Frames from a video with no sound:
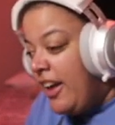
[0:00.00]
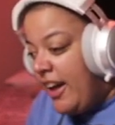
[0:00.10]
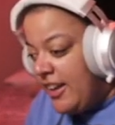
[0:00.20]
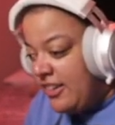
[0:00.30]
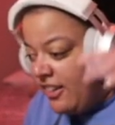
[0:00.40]

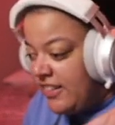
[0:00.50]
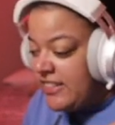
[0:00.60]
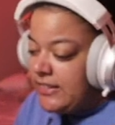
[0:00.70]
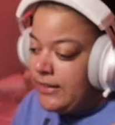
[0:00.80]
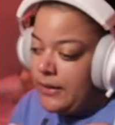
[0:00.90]
and all the
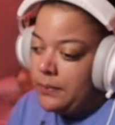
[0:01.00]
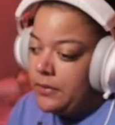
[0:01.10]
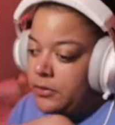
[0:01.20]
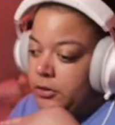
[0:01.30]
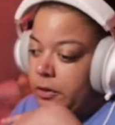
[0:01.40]

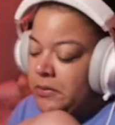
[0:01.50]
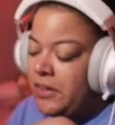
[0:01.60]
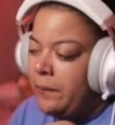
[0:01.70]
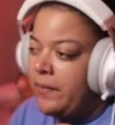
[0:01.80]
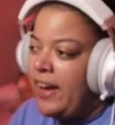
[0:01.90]
W shows
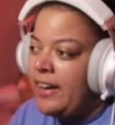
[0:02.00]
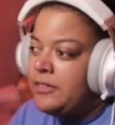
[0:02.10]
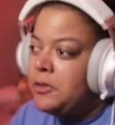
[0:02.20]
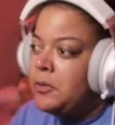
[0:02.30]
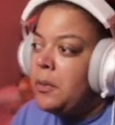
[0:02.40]
I
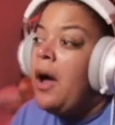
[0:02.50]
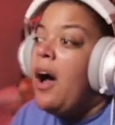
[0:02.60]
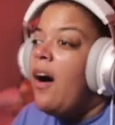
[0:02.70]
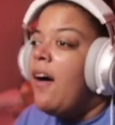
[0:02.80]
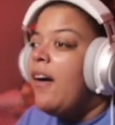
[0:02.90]
react to
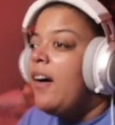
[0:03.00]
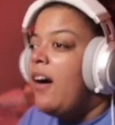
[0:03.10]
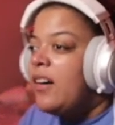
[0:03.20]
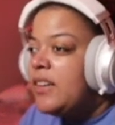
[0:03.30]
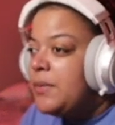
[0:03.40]
are
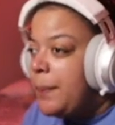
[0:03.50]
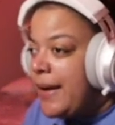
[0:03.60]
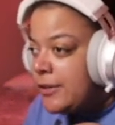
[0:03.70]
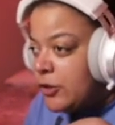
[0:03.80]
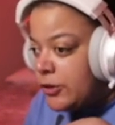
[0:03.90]
on
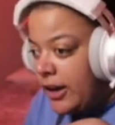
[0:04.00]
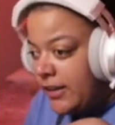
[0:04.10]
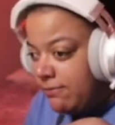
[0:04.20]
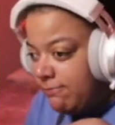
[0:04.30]
Patreon.